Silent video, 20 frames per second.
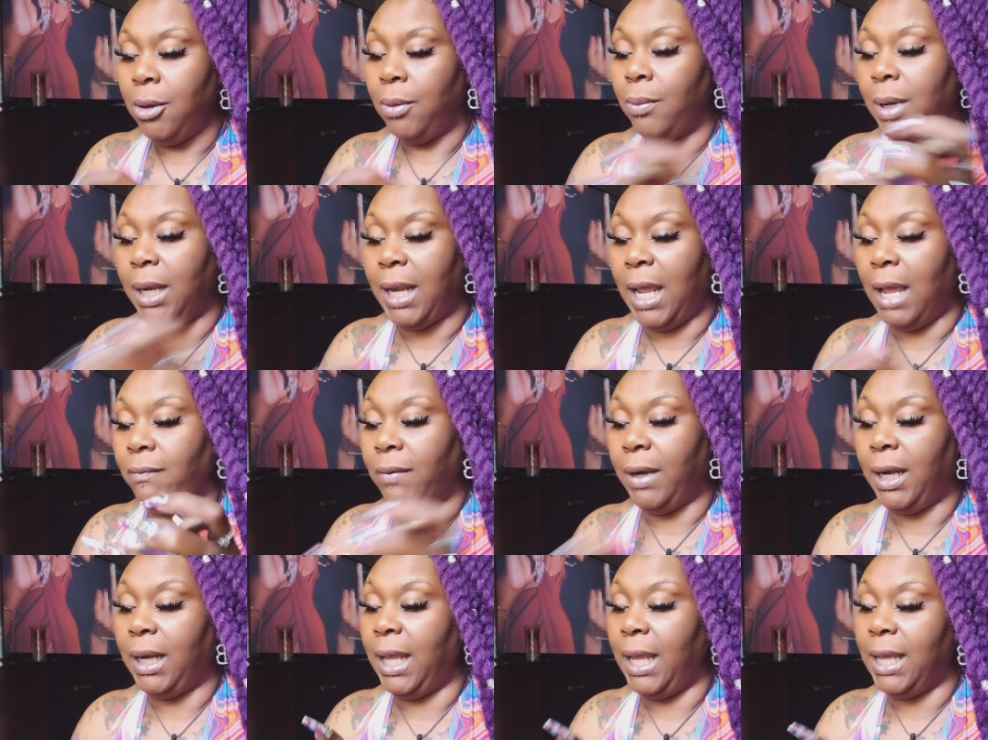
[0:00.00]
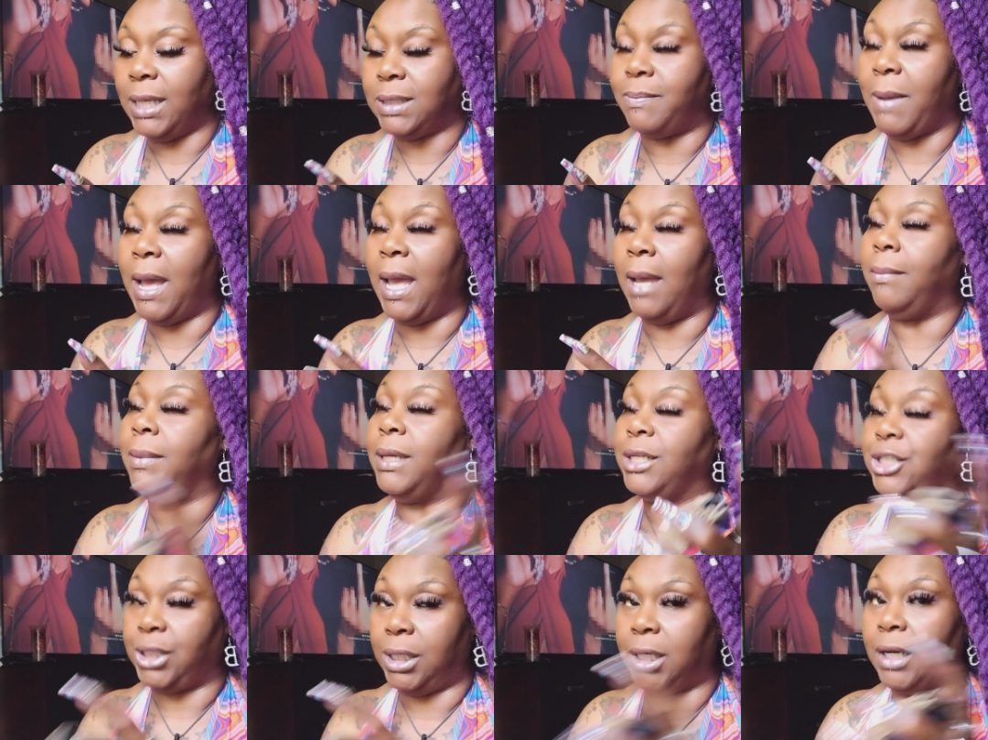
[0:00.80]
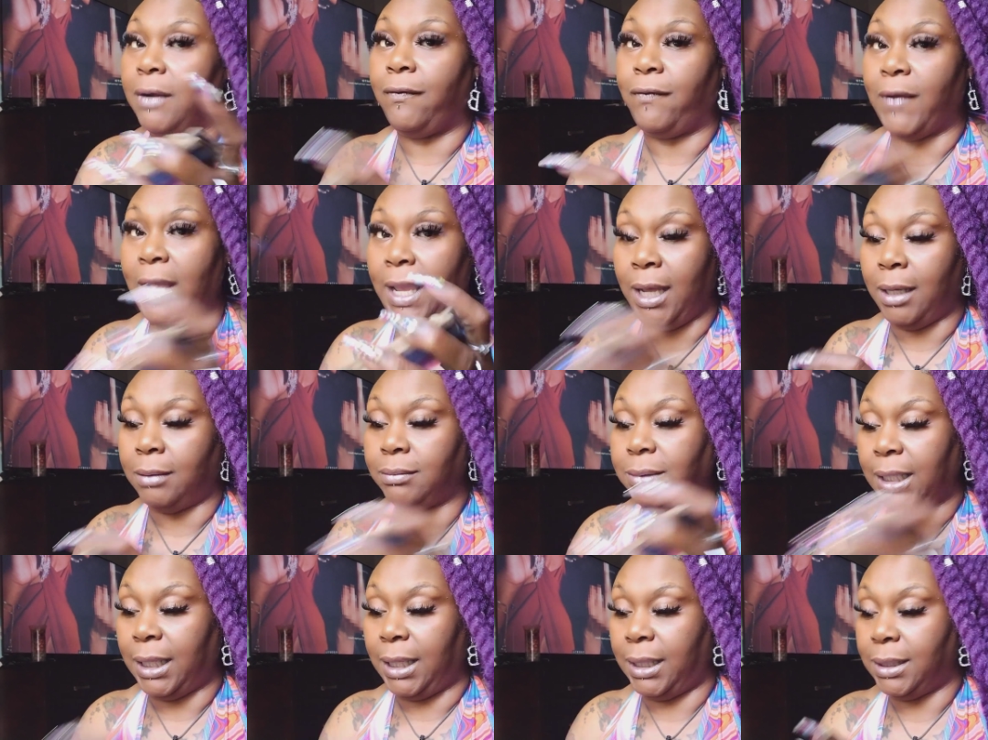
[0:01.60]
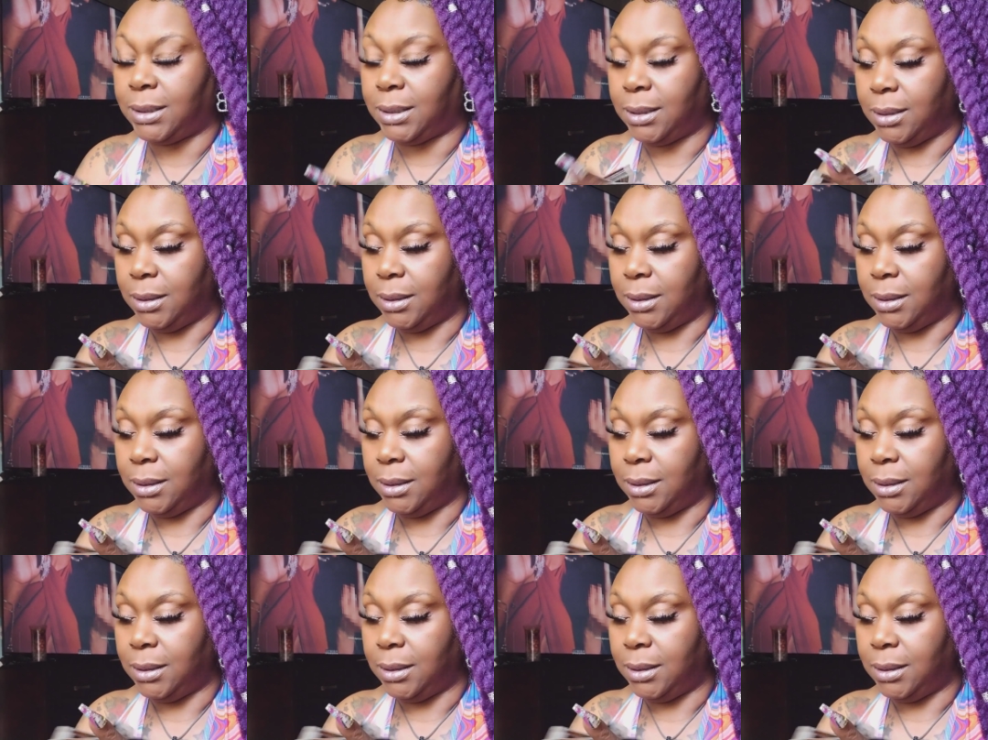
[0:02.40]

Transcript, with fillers: Whatever it is, baby, she done found it.